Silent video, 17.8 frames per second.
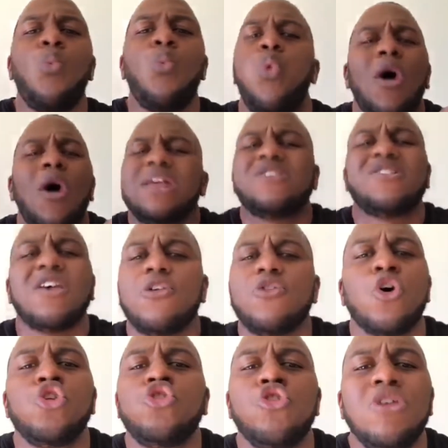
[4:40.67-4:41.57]
what is it
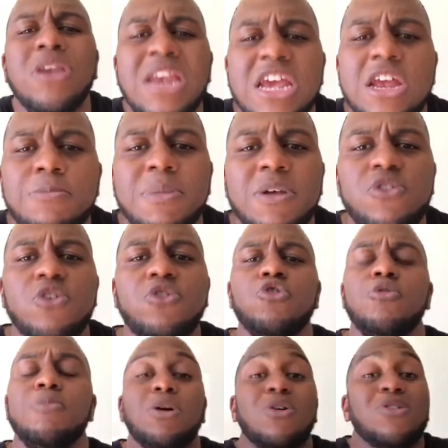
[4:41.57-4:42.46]
that you need me to
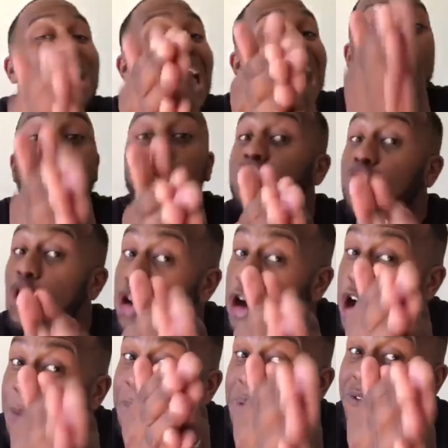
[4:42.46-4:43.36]
do? Because I know you're
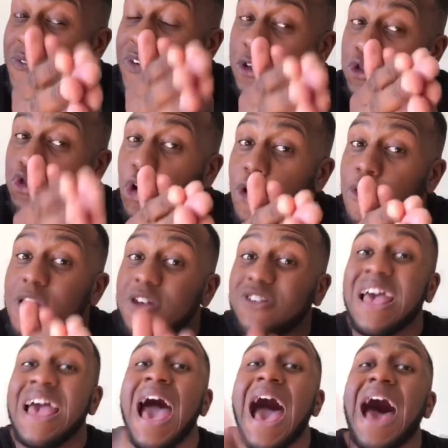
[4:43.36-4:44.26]
going to be victorious,
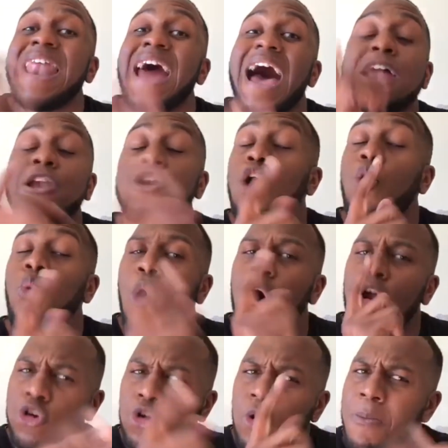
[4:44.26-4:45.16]
and I know
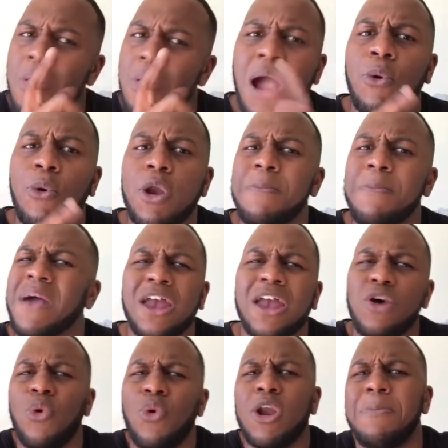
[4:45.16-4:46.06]
what number I want to be. I
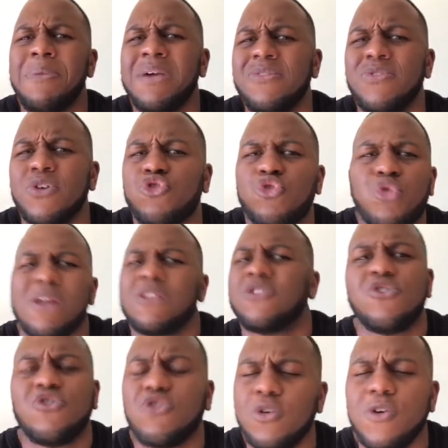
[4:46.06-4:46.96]
don't want to be in the
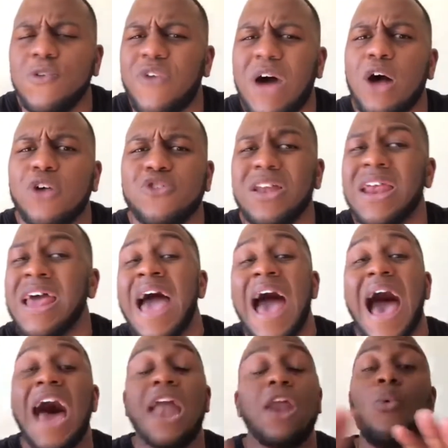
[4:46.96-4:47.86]
22,000.
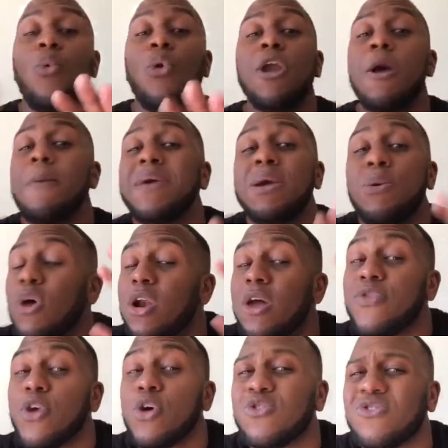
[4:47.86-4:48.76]
I don't want to be one
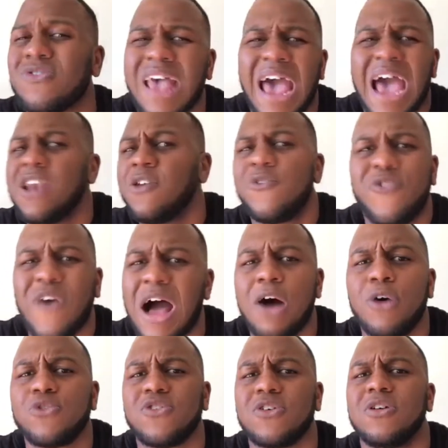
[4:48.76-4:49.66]
of those
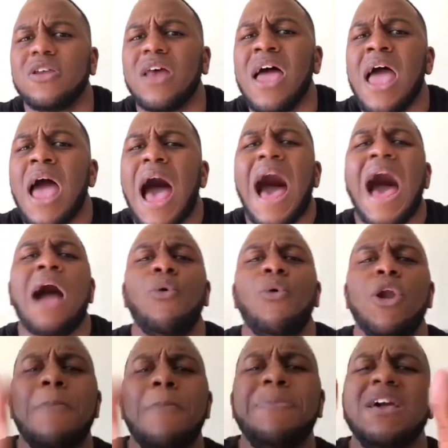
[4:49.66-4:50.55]
10,000. I
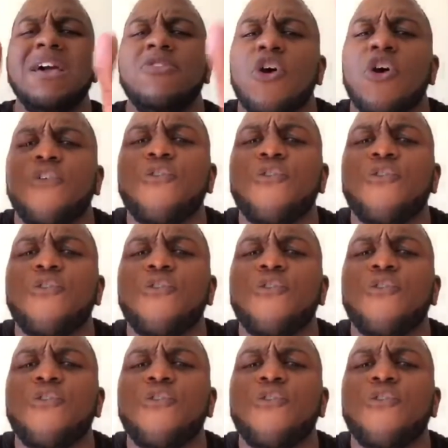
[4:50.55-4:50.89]
want to be in the